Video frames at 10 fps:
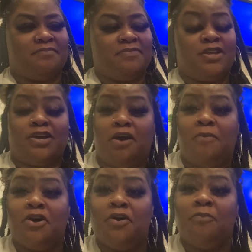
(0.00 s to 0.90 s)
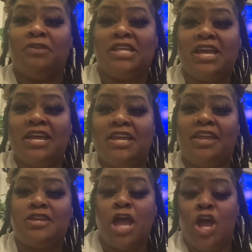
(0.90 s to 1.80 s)
Coming home
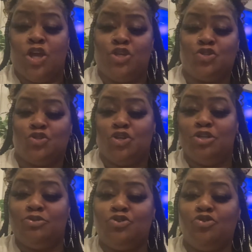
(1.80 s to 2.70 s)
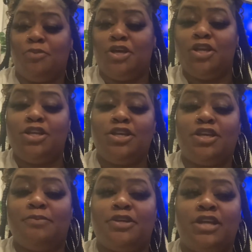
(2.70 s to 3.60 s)
late, it seems you barely
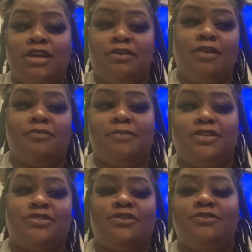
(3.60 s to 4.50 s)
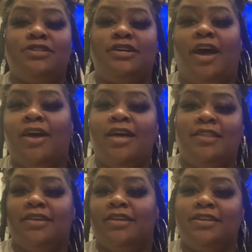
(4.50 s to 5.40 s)
be grabbing my shoulder,
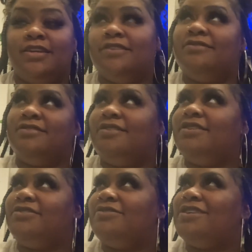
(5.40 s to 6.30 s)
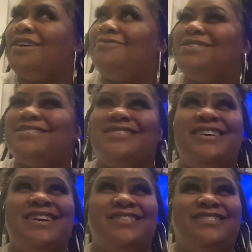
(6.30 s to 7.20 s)
thinking you gonna get you some. How was the
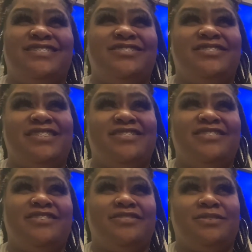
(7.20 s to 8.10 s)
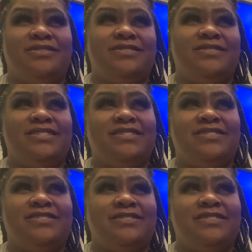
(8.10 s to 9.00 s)

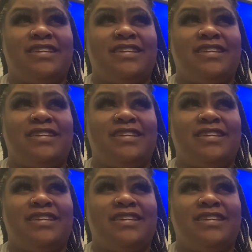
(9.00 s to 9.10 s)
song?